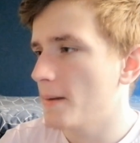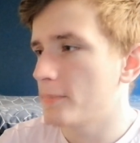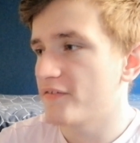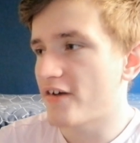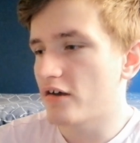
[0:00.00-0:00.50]

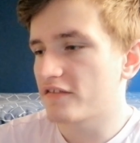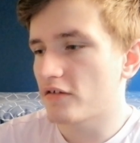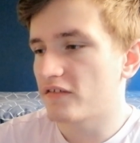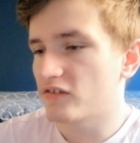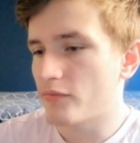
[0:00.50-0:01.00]
But if I was
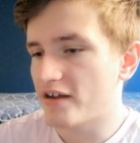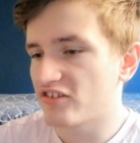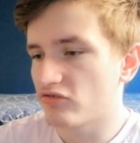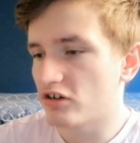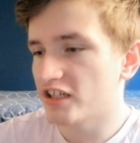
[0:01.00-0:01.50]
going to a
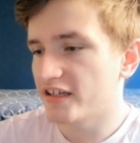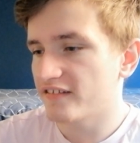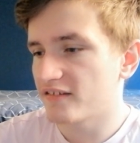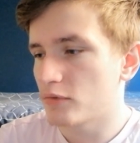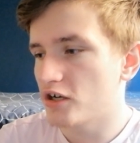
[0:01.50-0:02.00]
restaurant like
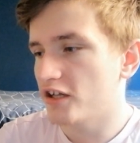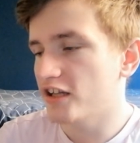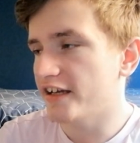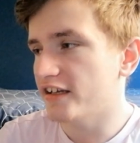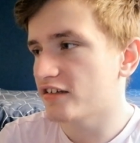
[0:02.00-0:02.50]
somewhere
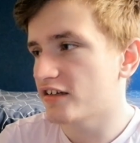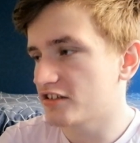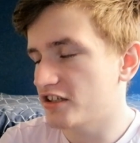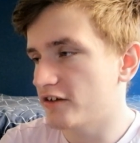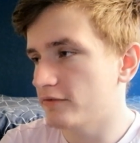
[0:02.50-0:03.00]
like I
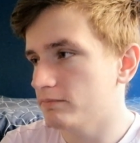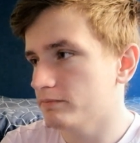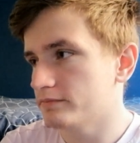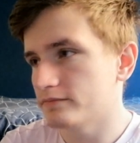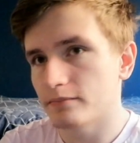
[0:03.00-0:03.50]
don't know,
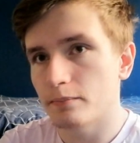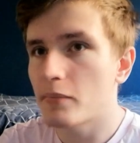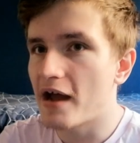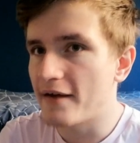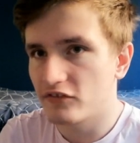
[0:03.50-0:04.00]

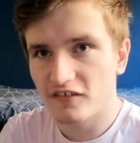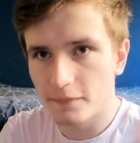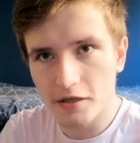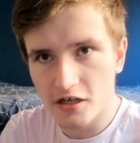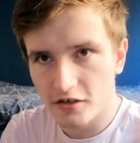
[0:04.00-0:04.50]
Barron's
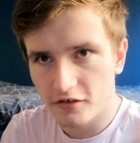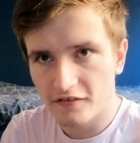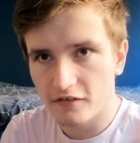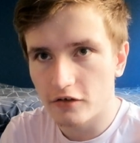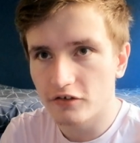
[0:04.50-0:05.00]

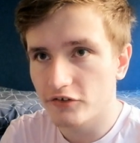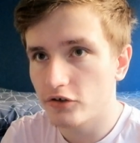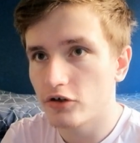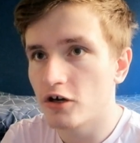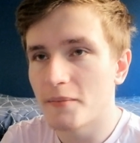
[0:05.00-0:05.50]
Burgers or the
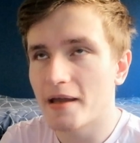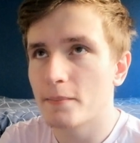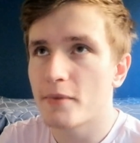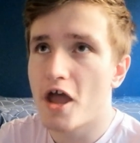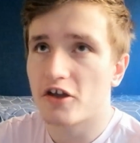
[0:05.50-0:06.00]
Gourmet
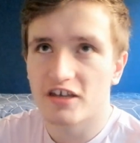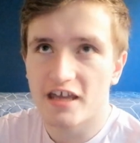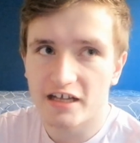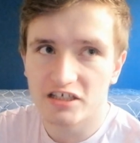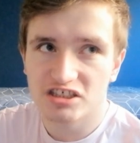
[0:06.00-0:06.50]
Burger
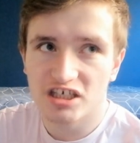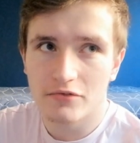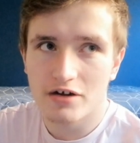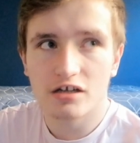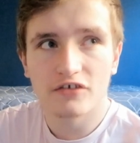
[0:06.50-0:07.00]
Kitchen
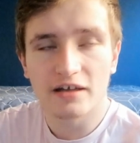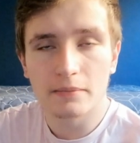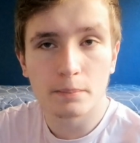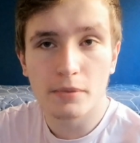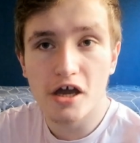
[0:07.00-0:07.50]
or any of
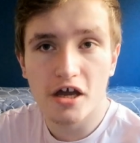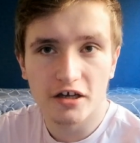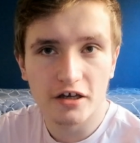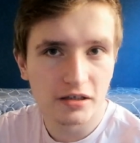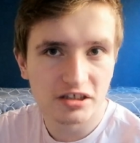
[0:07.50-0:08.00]
like
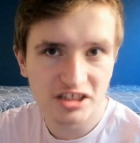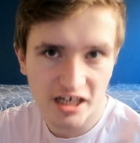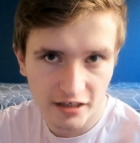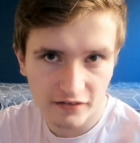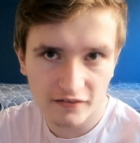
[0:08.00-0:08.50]
burger
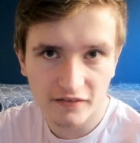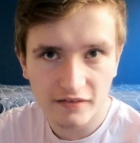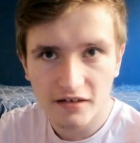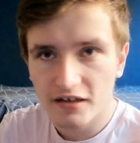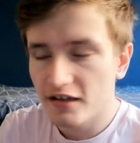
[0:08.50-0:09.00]

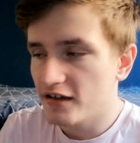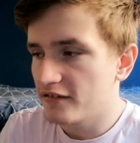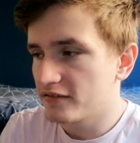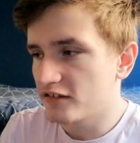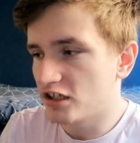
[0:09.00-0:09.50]
chains,
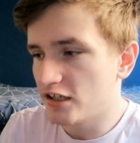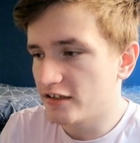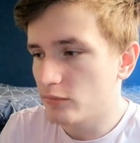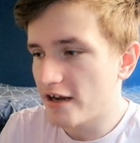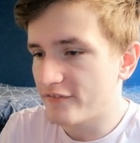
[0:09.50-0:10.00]
then I'll
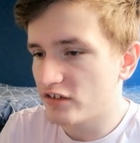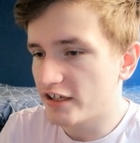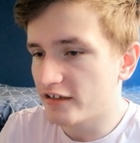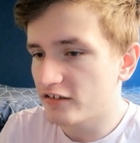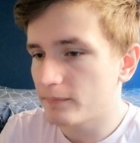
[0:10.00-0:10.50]
end up having
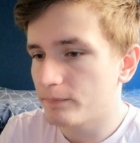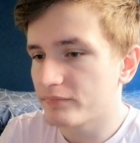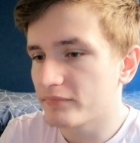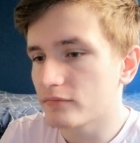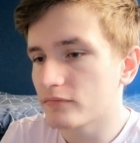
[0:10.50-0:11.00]
like
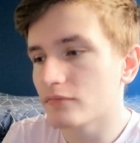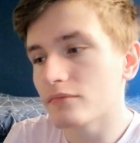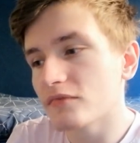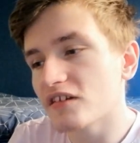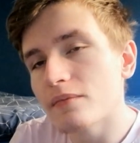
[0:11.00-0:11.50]

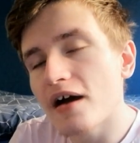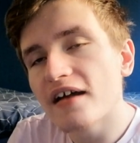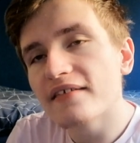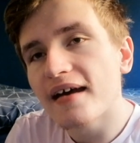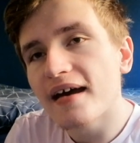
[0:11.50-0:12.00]

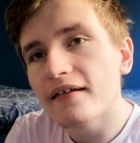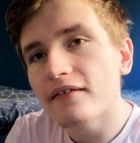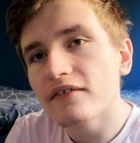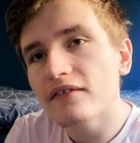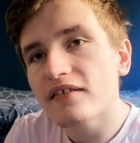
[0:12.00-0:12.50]

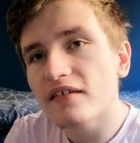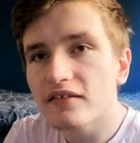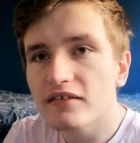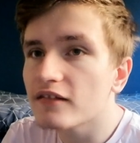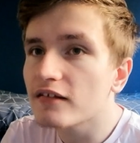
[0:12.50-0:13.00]
tomatoes
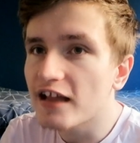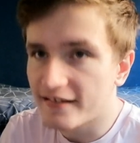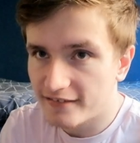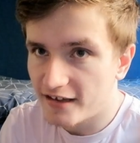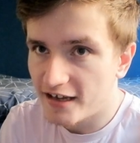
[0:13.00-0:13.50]
and
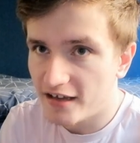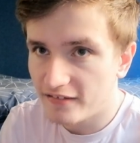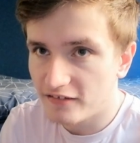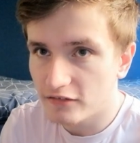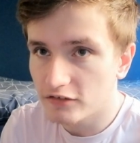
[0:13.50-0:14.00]

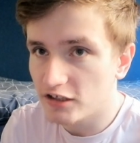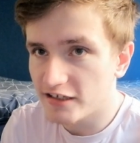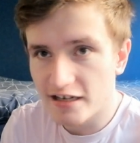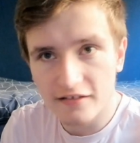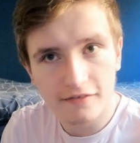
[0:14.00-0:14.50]
lettuce and all
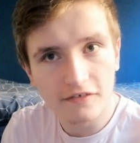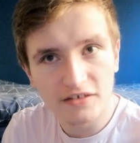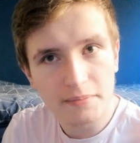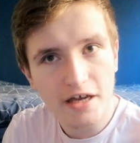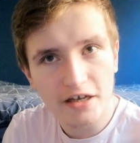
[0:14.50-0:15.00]
that kind of stuff
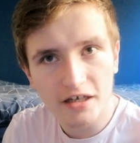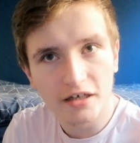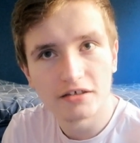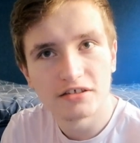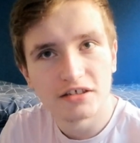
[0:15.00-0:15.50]
in a burger.